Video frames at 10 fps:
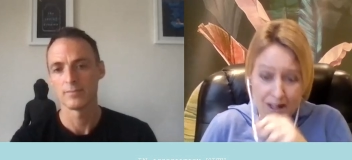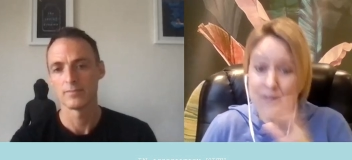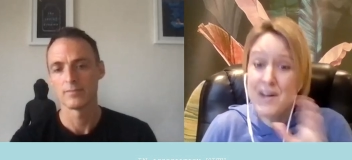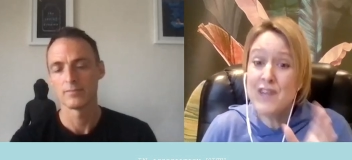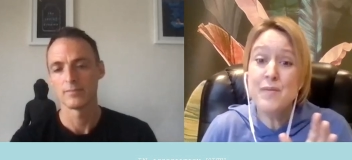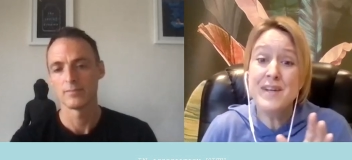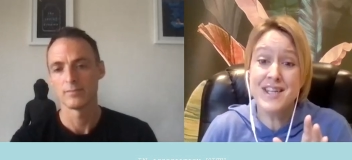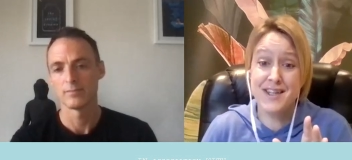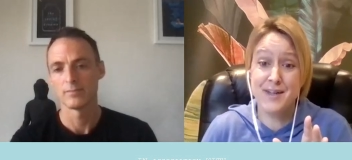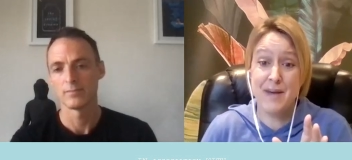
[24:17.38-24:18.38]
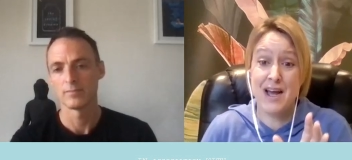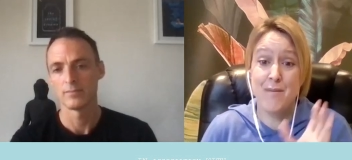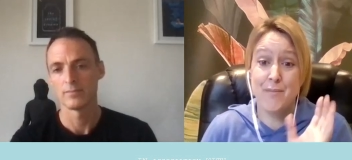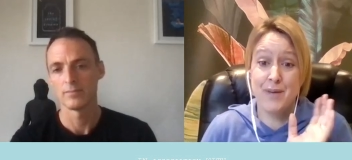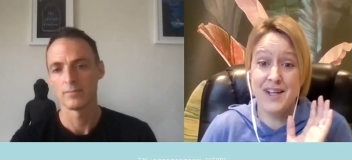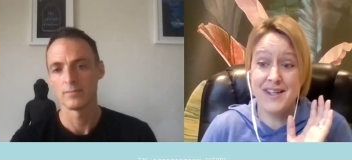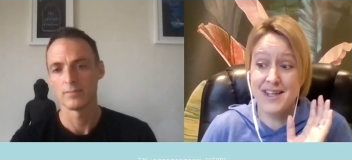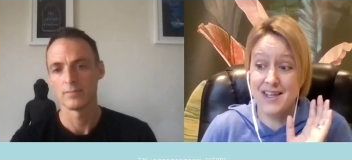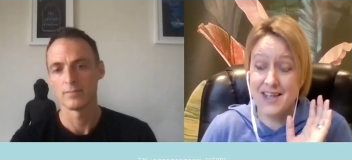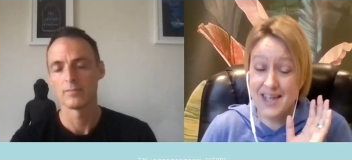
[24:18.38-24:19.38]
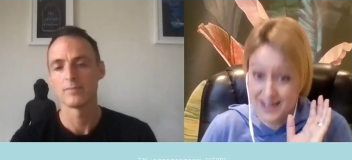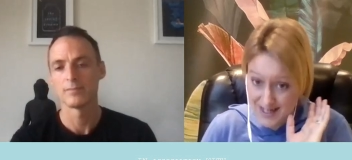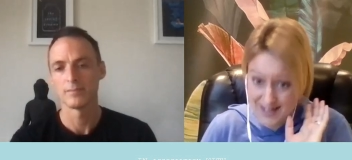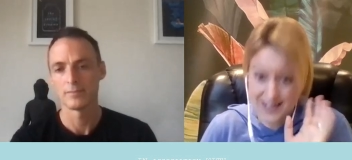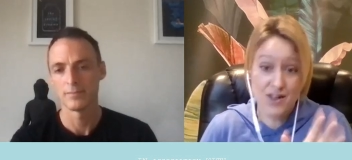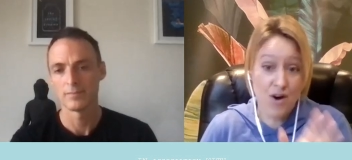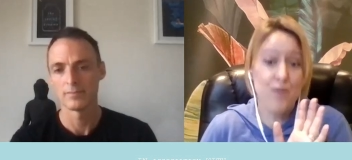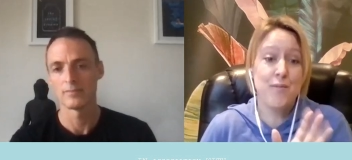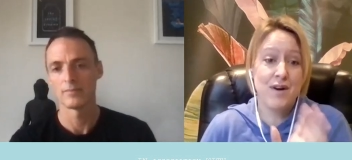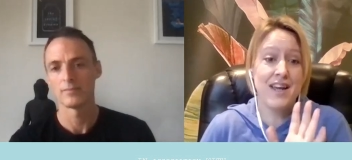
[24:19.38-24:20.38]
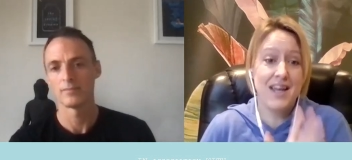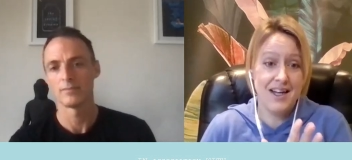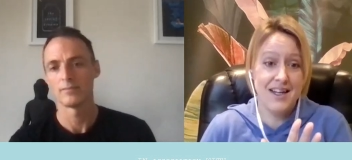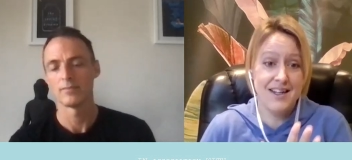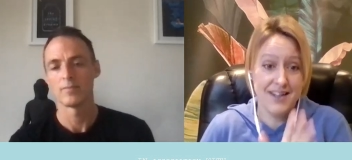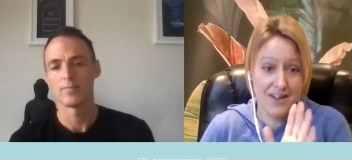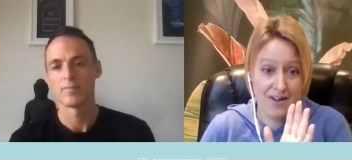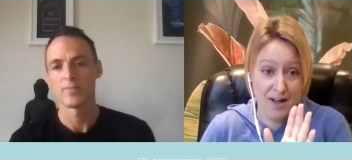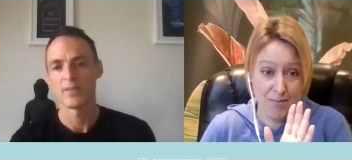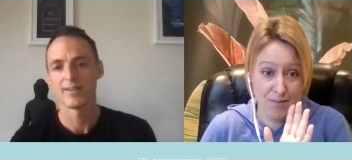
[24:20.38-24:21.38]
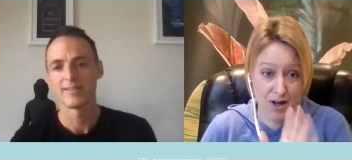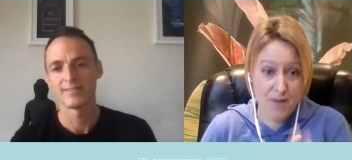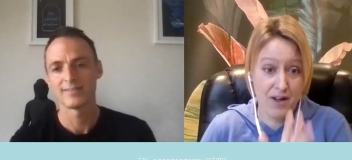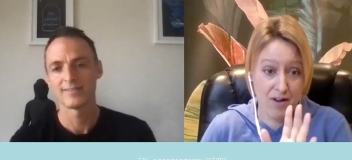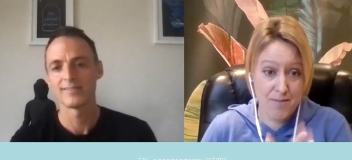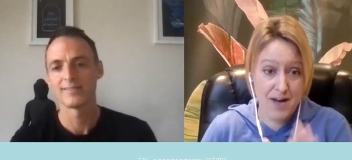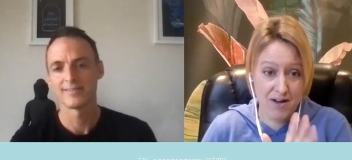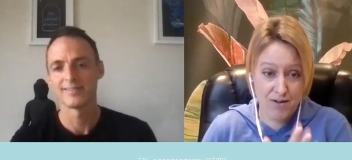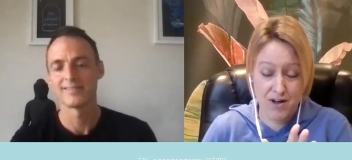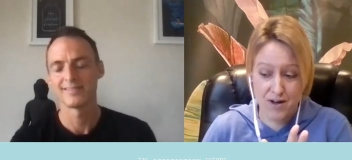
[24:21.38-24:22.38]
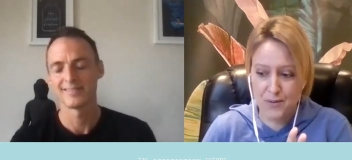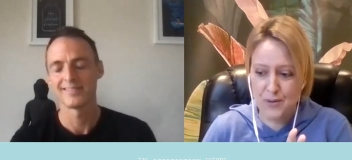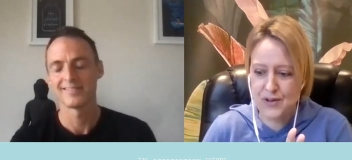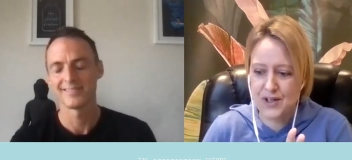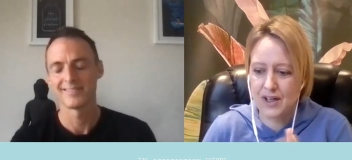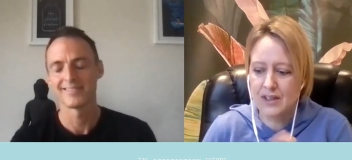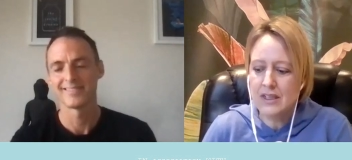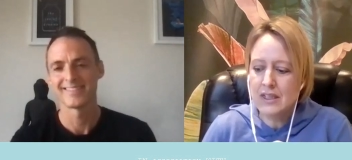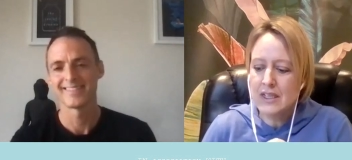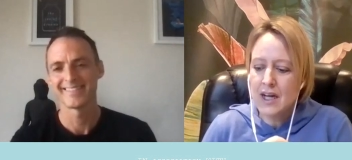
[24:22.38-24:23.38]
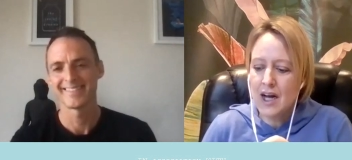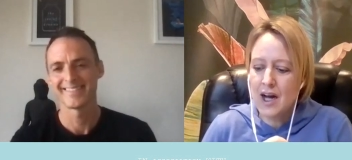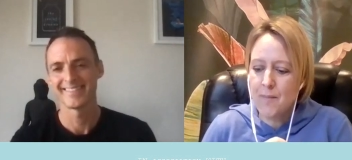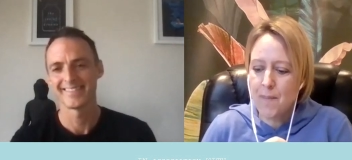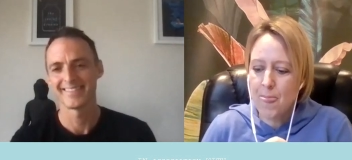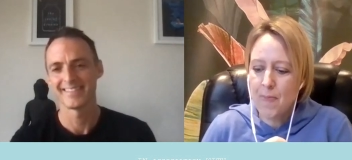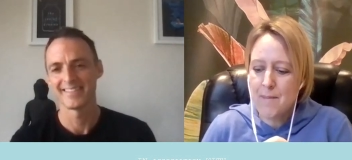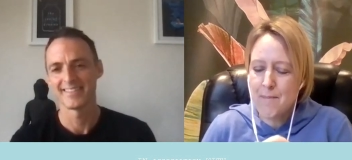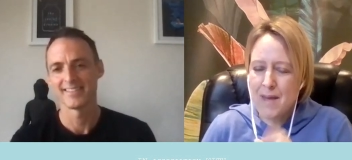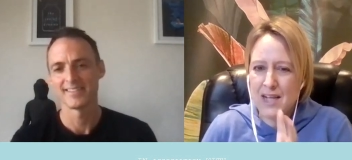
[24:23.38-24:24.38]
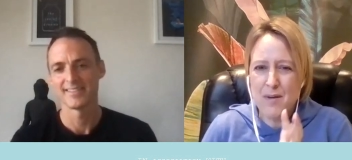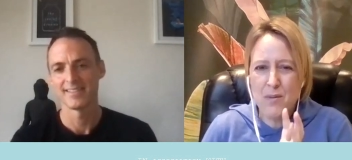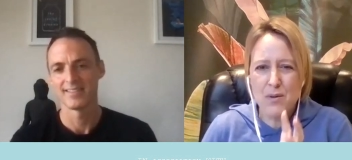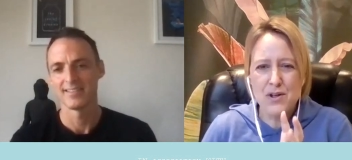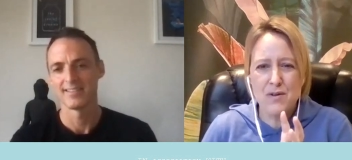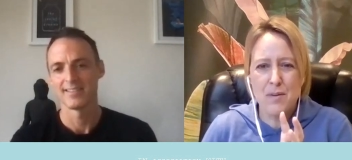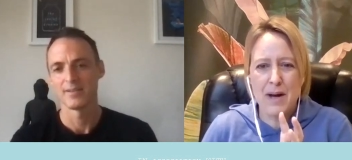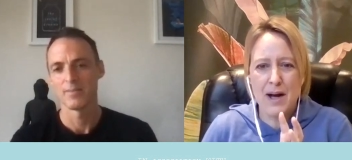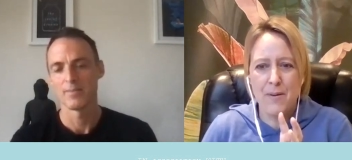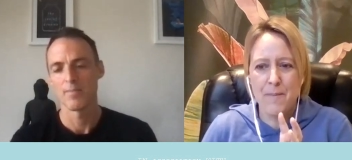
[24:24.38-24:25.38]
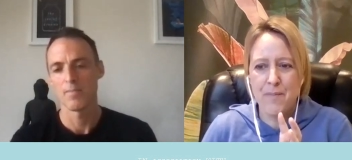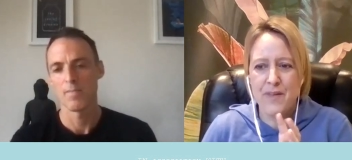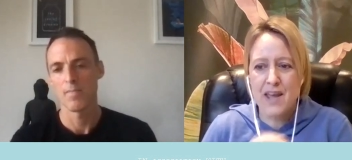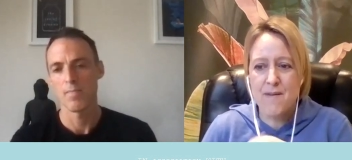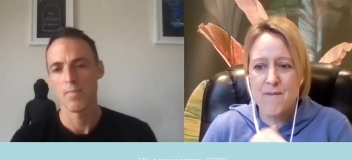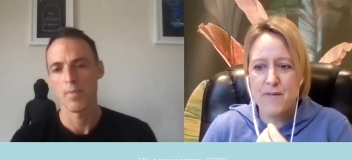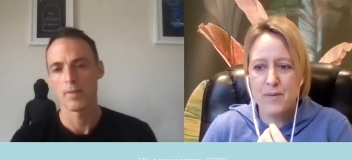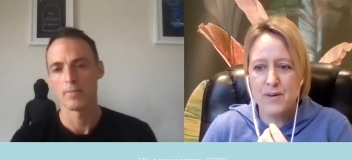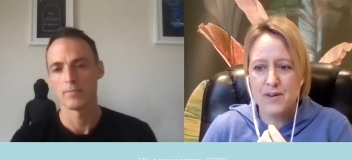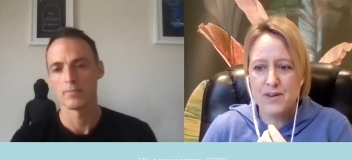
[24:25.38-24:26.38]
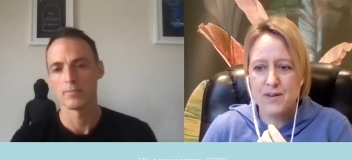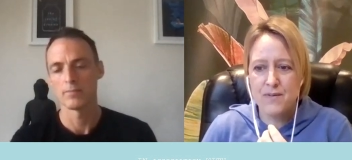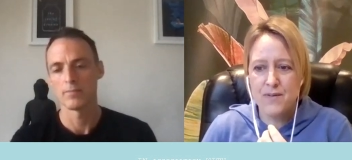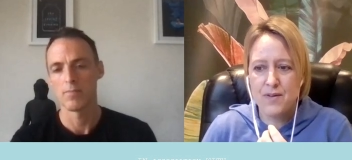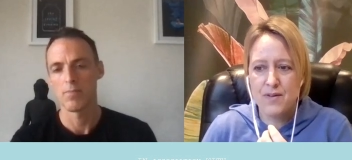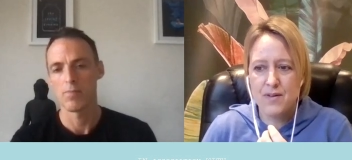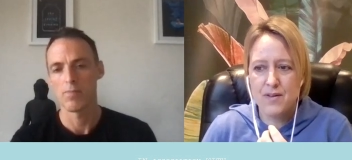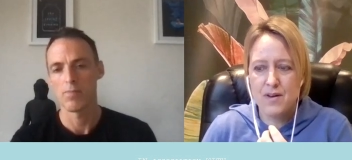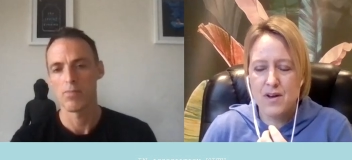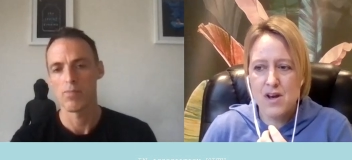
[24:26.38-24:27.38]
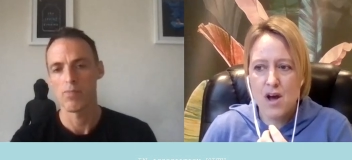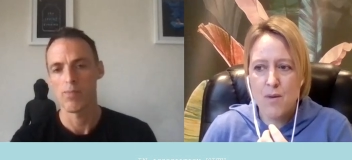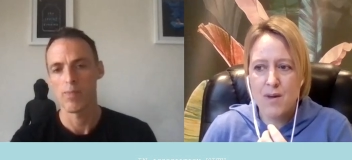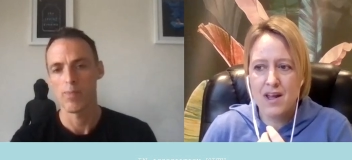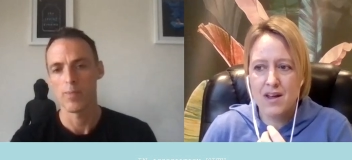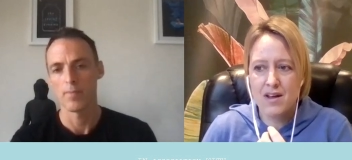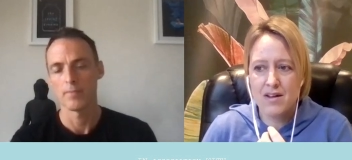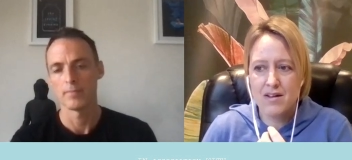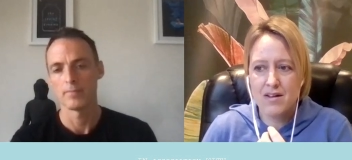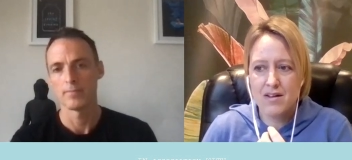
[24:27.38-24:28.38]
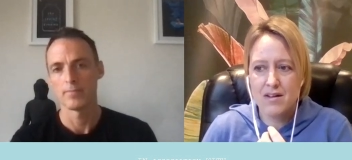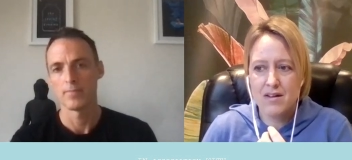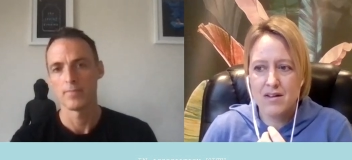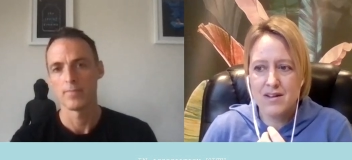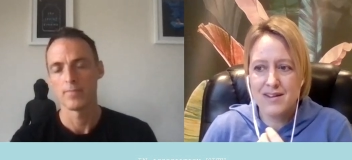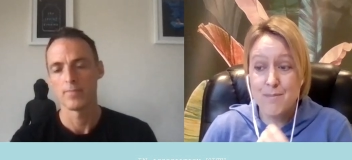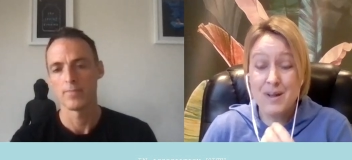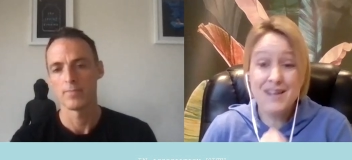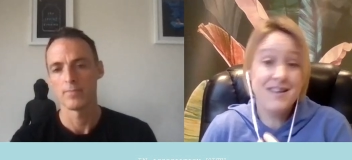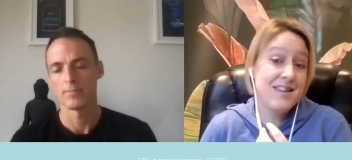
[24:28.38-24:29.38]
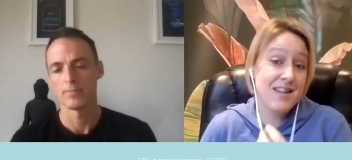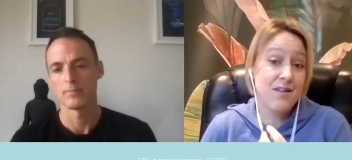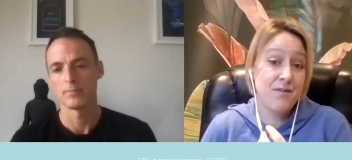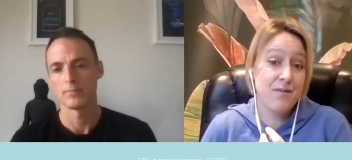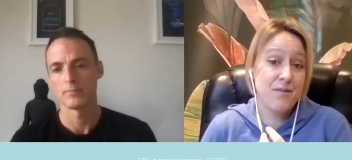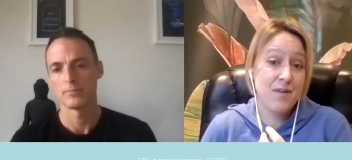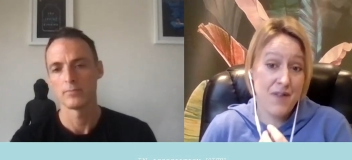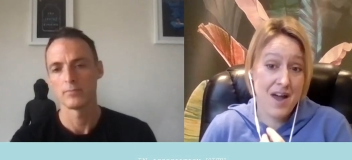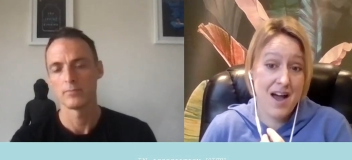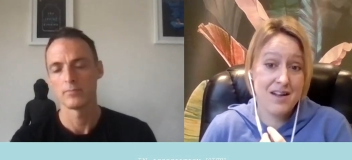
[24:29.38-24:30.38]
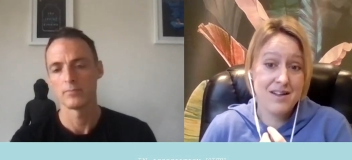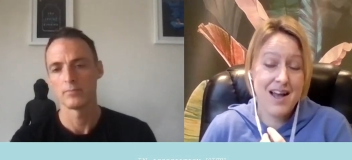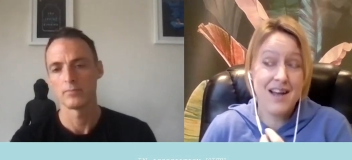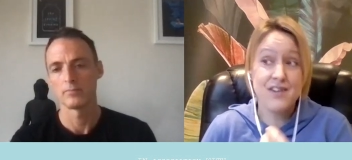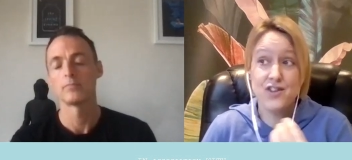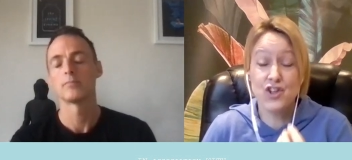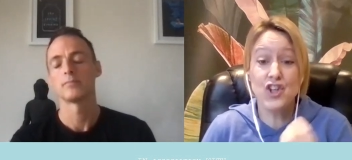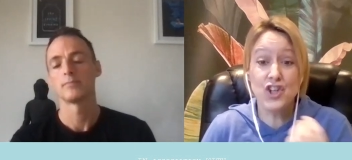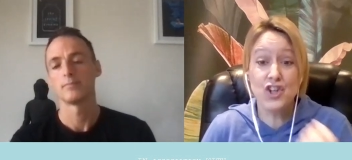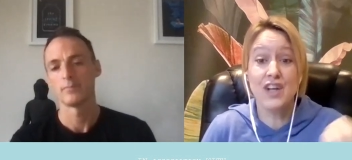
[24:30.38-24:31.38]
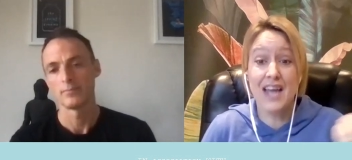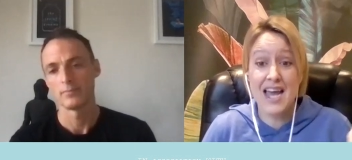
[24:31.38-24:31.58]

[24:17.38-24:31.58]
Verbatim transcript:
Speaker 1: I've never been to Tibet, but it's it, it is on my hit list and I am going come hell or high water. Um, it makes me wonder about the influence of knowing the simplicity of, of that at such a young